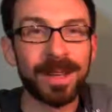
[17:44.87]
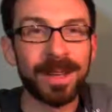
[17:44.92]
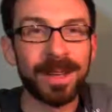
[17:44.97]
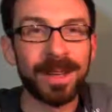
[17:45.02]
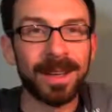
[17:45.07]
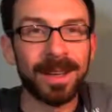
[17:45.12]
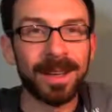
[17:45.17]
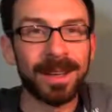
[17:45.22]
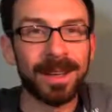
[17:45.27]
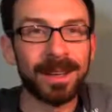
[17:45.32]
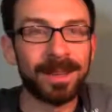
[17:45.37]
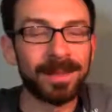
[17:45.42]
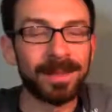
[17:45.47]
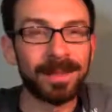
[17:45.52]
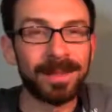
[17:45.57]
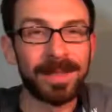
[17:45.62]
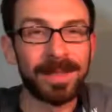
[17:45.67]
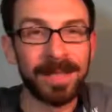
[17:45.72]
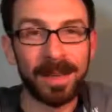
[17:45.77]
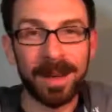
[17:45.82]

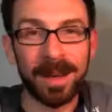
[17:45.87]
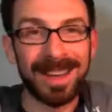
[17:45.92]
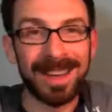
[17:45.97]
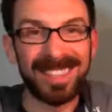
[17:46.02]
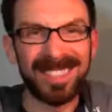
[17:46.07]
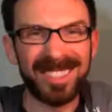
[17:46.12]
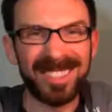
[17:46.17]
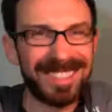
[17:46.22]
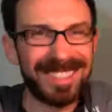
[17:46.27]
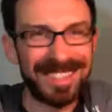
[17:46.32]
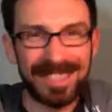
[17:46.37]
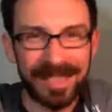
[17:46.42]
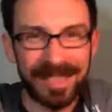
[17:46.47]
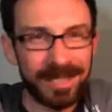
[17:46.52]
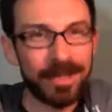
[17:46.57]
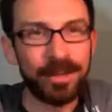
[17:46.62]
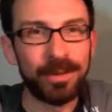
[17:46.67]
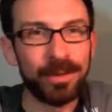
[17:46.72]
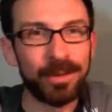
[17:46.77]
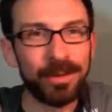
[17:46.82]
the
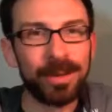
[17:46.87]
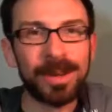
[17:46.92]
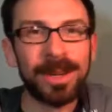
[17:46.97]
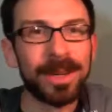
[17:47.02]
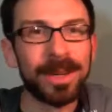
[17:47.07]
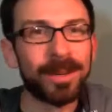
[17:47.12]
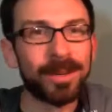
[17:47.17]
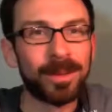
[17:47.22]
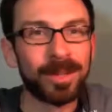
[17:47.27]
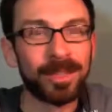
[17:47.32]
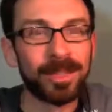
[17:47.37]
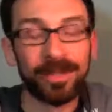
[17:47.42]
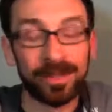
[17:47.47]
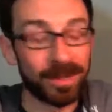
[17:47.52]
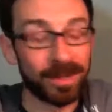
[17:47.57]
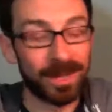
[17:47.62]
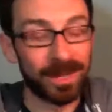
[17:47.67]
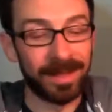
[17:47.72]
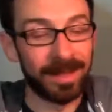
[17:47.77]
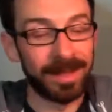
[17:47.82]
ICQ, which
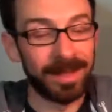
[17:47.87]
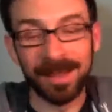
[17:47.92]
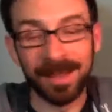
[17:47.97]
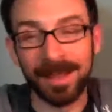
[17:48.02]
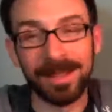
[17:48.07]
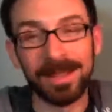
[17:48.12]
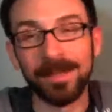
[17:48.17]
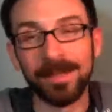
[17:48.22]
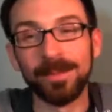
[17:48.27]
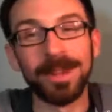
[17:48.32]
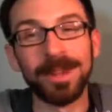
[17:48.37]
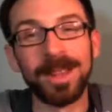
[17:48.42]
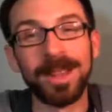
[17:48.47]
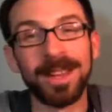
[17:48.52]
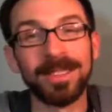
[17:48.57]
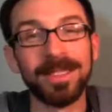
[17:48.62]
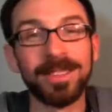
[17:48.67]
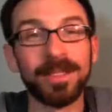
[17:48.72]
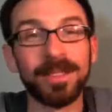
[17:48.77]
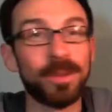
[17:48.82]
I think I didn't
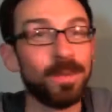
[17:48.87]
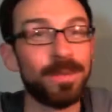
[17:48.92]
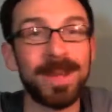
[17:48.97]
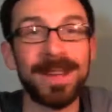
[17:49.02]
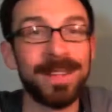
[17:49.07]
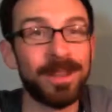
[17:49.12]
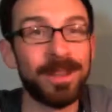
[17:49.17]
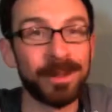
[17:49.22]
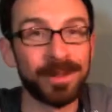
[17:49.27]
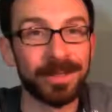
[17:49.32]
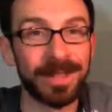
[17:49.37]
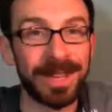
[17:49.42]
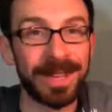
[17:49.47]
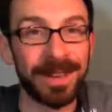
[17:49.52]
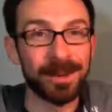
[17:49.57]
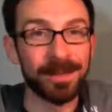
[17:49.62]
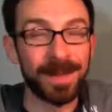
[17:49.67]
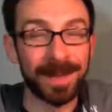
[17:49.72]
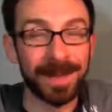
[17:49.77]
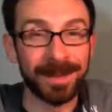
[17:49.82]
realize until many years
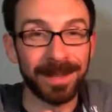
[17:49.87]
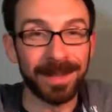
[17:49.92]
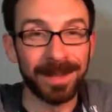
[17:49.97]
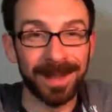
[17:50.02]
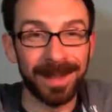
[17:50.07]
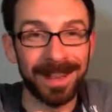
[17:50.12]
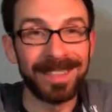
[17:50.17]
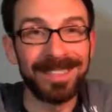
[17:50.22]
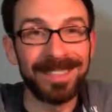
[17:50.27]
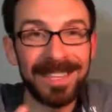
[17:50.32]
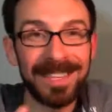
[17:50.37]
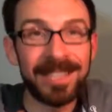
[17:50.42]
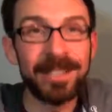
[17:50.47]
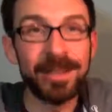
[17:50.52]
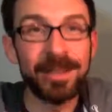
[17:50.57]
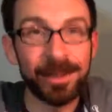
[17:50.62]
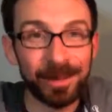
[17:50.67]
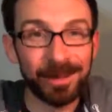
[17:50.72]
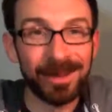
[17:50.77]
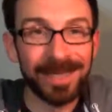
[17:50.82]
later meant like, I seek
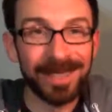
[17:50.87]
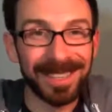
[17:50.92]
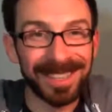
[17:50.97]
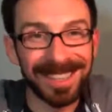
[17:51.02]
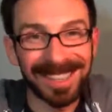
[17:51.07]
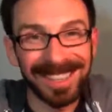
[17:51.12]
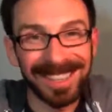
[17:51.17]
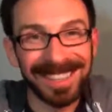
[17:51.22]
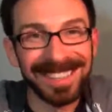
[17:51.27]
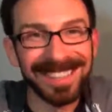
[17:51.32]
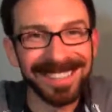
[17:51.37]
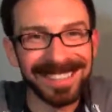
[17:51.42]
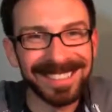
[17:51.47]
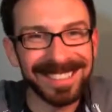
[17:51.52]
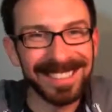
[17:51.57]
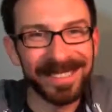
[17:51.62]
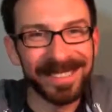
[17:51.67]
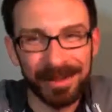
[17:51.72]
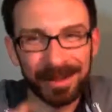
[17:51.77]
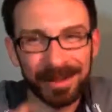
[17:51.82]
you, eh?
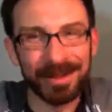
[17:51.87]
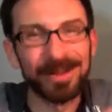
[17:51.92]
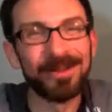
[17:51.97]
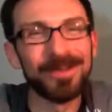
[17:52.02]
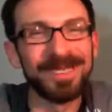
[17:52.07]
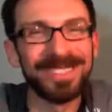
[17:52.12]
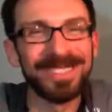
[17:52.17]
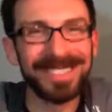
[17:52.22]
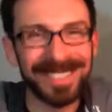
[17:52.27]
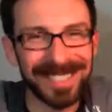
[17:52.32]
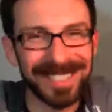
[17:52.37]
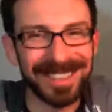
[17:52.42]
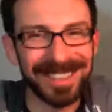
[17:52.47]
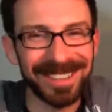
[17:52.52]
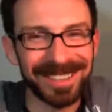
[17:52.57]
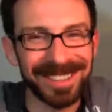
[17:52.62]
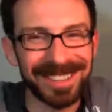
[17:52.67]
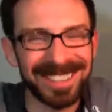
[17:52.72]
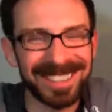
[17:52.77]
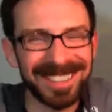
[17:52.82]
Like, you put the words
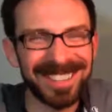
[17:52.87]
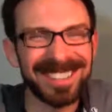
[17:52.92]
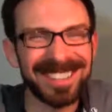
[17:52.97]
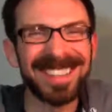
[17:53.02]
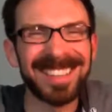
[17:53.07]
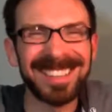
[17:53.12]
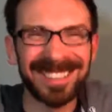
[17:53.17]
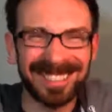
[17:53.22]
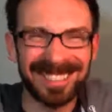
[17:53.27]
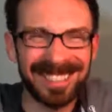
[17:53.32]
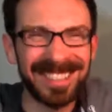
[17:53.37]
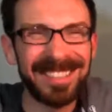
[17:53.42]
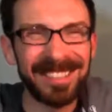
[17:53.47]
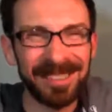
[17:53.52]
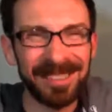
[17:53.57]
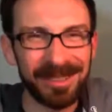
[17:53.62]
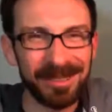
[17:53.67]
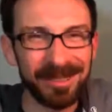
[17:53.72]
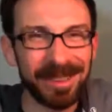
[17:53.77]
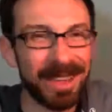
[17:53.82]
together, it says I seek
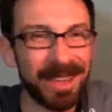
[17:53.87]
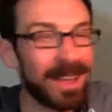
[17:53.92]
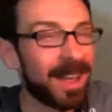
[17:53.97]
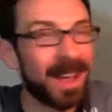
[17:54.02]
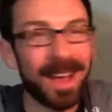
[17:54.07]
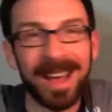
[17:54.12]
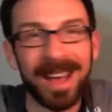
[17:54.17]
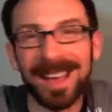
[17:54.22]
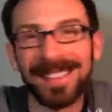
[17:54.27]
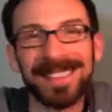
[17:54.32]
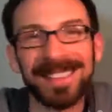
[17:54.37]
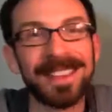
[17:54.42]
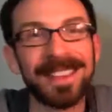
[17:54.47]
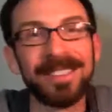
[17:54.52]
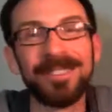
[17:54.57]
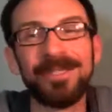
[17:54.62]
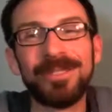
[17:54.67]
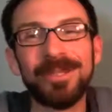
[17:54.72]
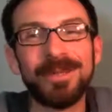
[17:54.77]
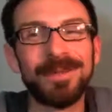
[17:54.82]
you. I thought
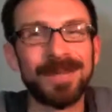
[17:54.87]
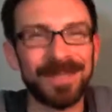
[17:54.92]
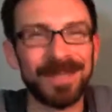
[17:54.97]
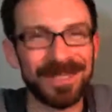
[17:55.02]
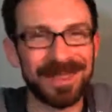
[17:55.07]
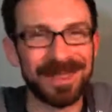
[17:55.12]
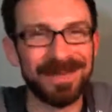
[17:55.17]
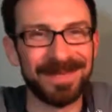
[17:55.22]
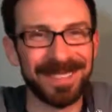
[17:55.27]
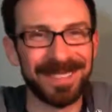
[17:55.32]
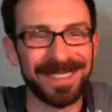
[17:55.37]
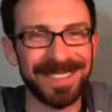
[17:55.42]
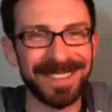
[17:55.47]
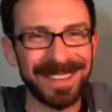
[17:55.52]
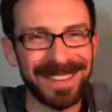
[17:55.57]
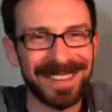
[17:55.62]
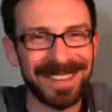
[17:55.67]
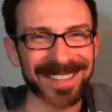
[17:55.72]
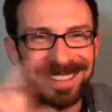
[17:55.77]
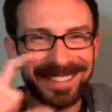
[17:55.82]
it stood for something,
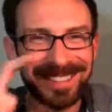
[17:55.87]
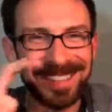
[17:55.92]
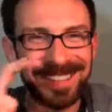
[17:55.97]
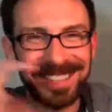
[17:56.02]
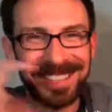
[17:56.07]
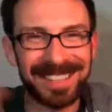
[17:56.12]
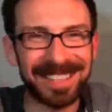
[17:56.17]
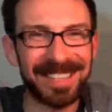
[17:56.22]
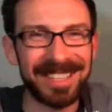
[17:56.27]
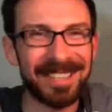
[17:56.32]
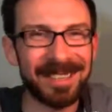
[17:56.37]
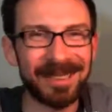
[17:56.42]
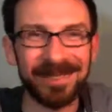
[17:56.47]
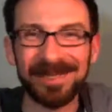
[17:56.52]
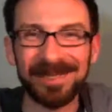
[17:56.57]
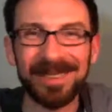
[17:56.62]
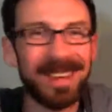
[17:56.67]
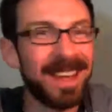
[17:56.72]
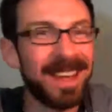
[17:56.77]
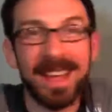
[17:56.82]

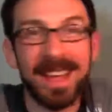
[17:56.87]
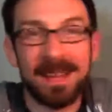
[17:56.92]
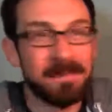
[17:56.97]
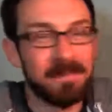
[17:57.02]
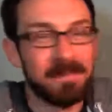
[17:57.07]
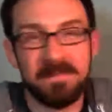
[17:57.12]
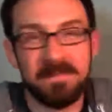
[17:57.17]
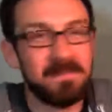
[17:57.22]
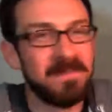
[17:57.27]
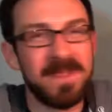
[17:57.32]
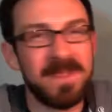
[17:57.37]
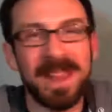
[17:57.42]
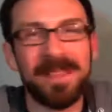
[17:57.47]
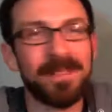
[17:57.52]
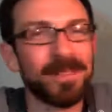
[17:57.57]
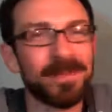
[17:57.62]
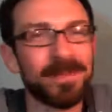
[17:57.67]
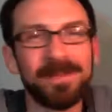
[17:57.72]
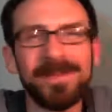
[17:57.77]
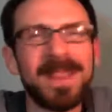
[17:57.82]
ICQ.
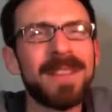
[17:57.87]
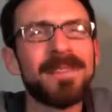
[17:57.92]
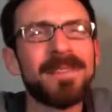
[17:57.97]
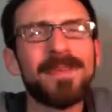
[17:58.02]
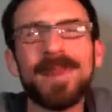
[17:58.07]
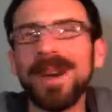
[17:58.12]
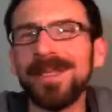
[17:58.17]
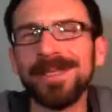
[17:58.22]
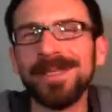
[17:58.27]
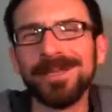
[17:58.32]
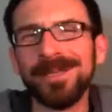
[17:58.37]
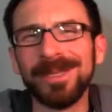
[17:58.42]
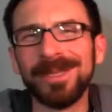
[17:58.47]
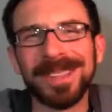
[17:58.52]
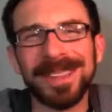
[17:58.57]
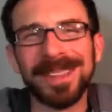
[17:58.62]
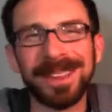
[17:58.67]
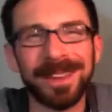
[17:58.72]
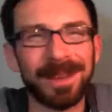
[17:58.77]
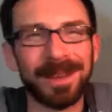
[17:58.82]
Never bothered
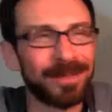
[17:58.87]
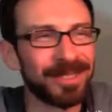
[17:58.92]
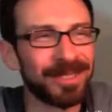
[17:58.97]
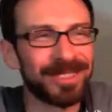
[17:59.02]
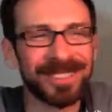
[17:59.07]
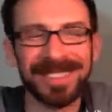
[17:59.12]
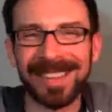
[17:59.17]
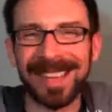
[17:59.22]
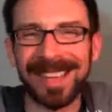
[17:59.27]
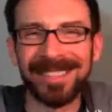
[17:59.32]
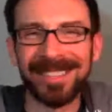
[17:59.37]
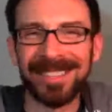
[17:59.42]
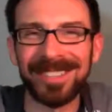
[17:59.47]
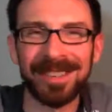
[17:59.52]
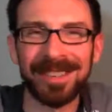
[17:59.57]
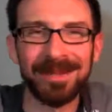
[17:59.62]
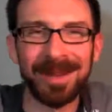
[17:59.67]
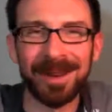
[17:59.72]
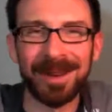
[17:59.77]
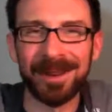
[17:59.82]
looking it up, just like
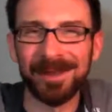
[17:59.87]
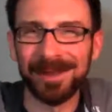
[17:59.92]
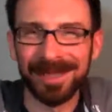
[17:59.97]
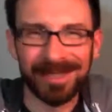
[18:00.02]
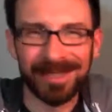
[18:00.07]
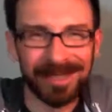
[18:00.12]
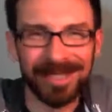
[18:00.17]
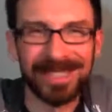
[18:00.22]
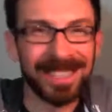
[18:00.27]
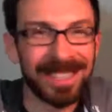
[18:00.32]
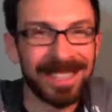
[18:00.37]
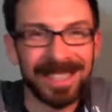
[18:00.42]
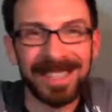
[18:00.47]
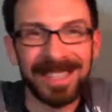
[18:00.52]
HTML, which